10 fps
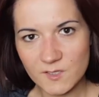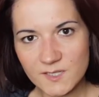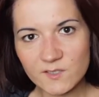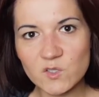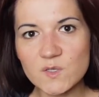Because,
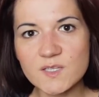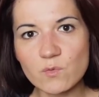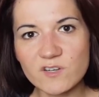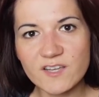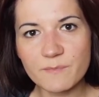like, do you see
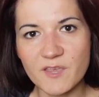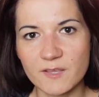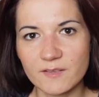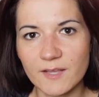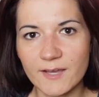what I
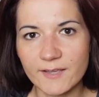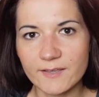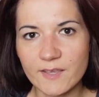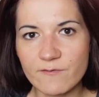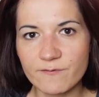mean?
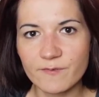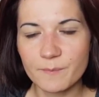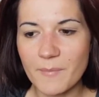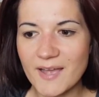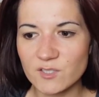Like, if
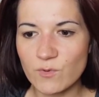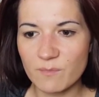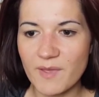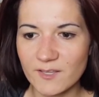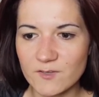Max
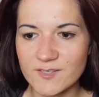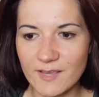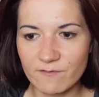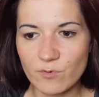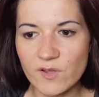went back to
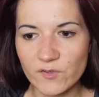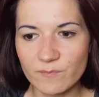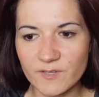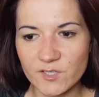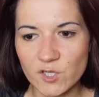save
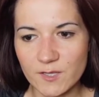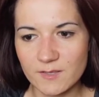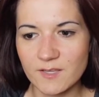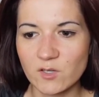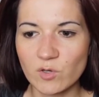William, that she
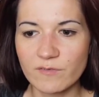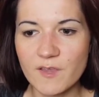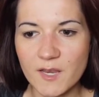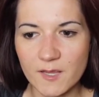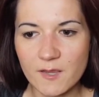did the
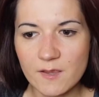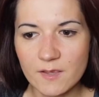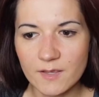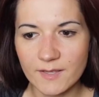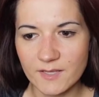graffiti,
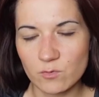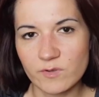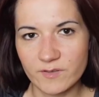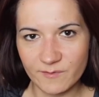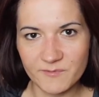and then
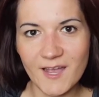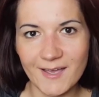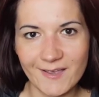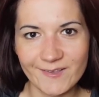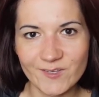William
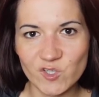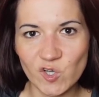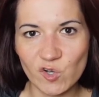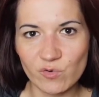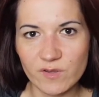died.
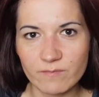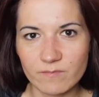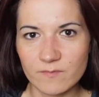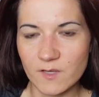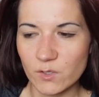So,
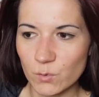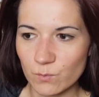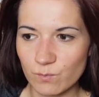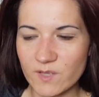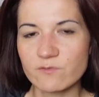the
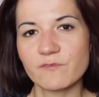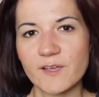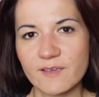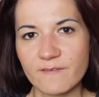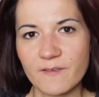
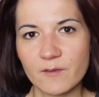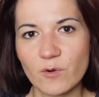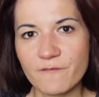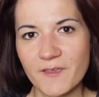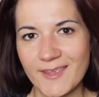butterfly
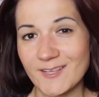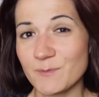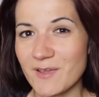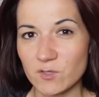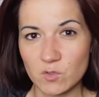graffiti,
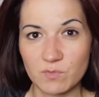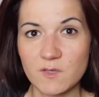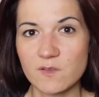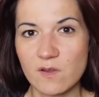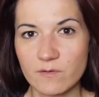it's meant to
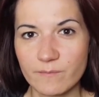be there.